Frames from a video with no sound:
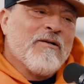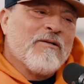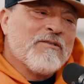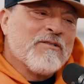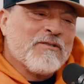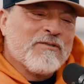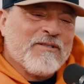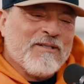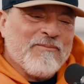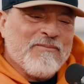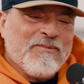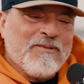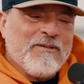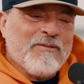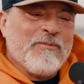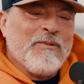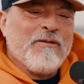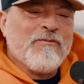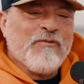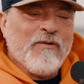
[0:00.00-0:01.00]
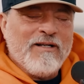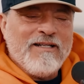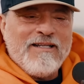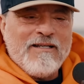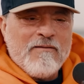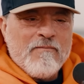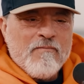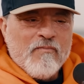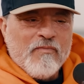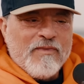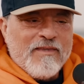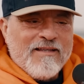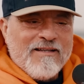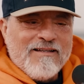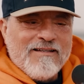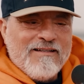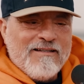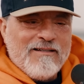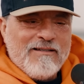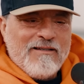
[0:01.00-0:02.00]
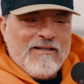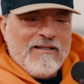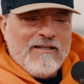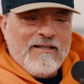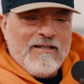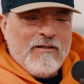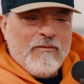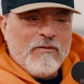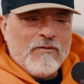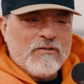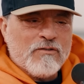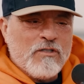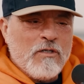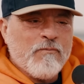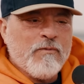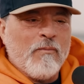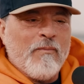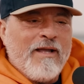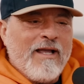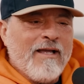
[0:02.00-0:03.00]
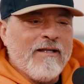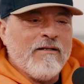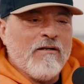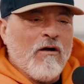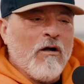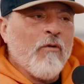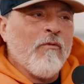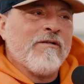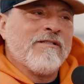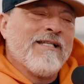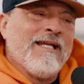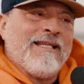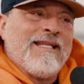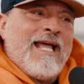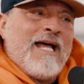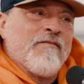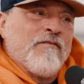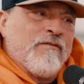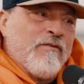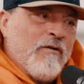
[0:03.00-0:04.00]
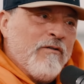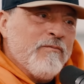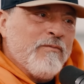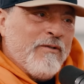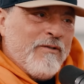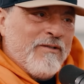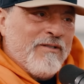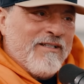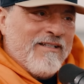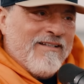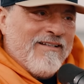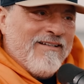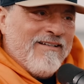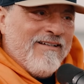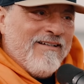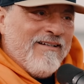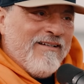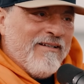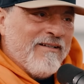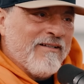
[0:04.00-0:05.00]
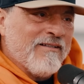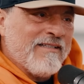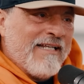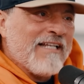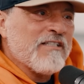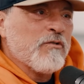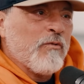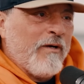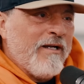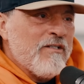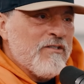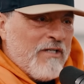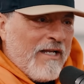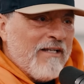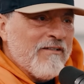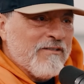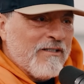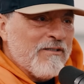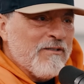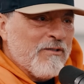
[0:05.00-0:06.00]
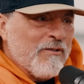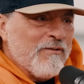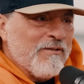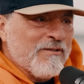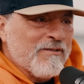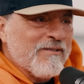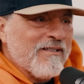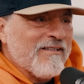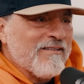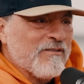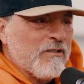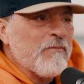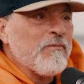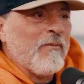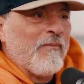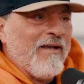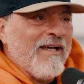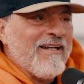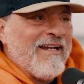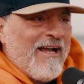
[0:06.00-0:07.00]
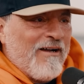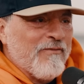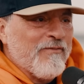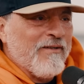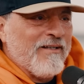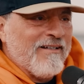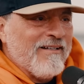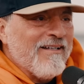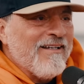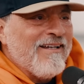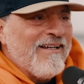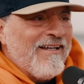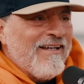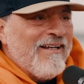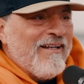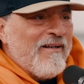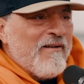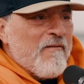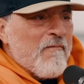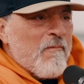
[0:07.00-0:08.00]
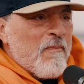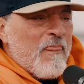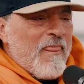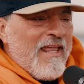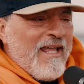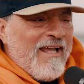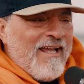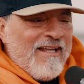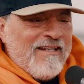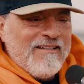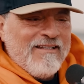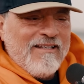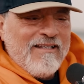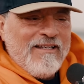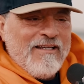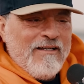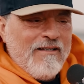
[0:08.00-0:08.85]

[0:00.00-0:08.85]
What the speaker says: just to be funny, Superman always had to have a phone booth because that's where he changed into his Superman outfit. And,